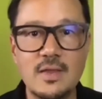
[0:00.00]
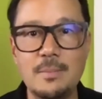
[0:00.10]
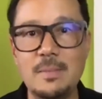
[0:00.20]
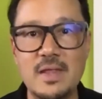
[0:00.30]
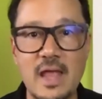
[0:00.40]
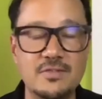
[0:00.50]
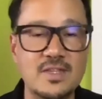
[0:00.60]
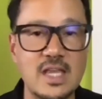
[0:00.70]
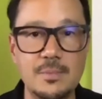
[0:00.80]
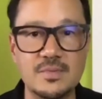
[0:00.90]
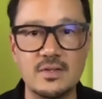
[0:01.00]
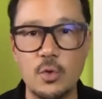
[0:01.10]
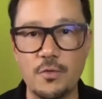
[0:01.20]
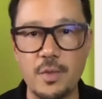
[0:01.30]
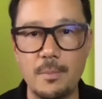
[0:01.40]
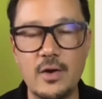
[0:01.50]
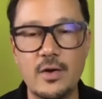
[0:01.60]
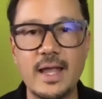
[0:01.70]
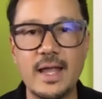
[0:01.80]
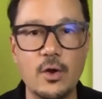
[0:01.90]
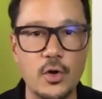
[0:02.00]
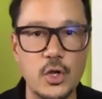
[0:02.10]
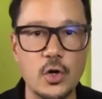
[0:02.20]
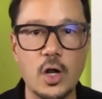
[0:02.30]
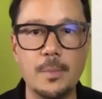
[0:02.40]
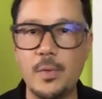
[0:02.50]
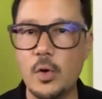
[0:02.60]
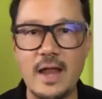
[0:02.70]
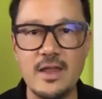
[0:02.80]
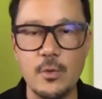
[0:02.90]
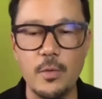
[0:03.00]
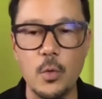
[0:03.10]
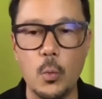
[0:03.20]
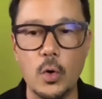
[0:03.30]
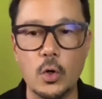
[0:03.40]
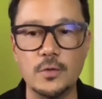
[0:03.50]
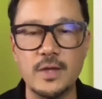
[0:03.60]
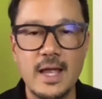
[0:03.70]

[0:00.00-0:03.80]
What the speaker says: Maybe they have teams in North America or Europe or anywhere in the world.